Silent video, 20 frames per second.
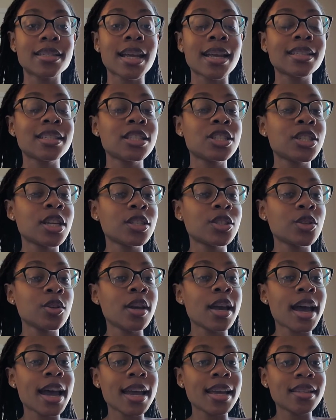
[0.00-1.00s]
I suggest you
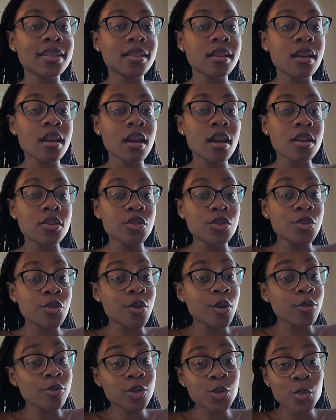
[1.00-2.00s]
guys do
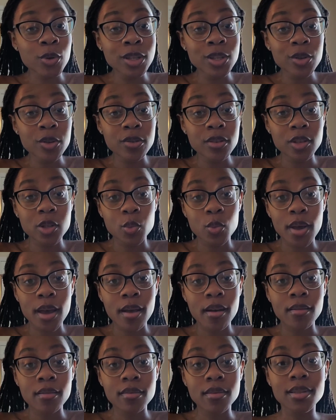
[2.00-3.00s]
your own research as
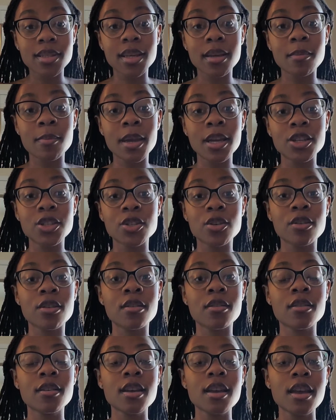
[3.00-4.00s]
well to make
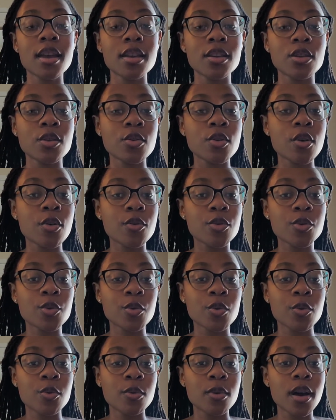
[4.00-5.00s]
sure you go
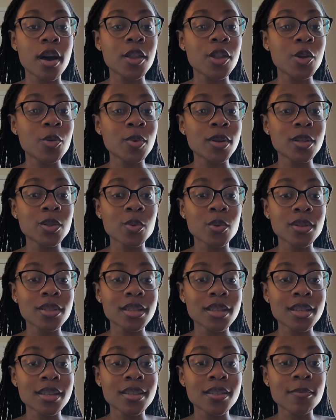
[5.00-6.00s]
through other
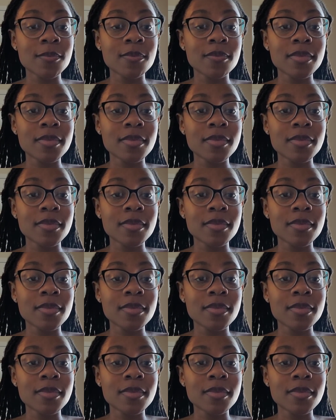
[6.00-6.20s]
resources